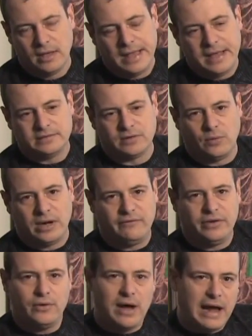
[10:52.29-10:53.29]
So
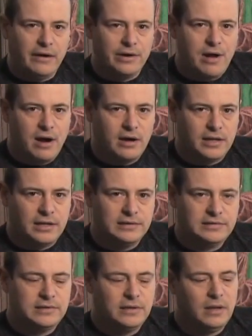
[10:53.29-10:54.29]
whenever you hire an
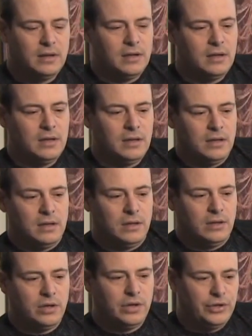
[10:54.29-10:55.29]
artist,
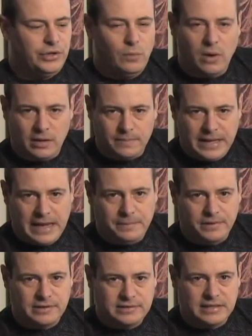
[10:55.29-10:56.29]
you want to be
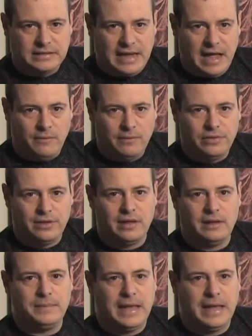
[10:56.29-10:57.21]
able to sit down with him